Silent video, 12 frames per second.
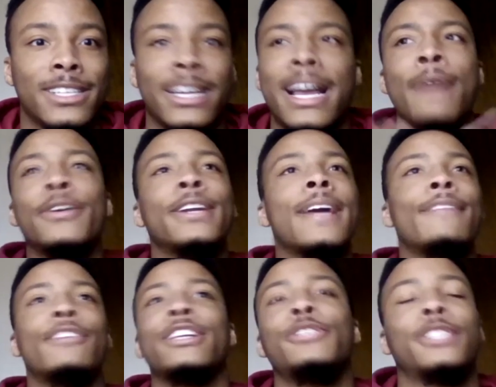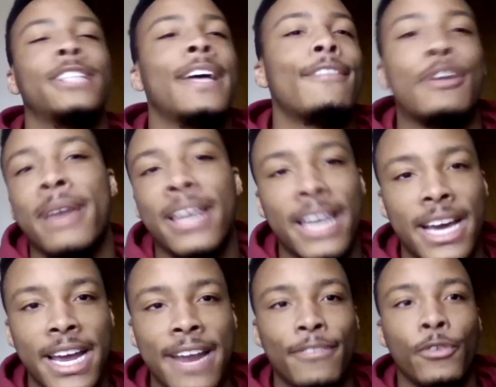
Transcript: Like, I will never use this ever in my life.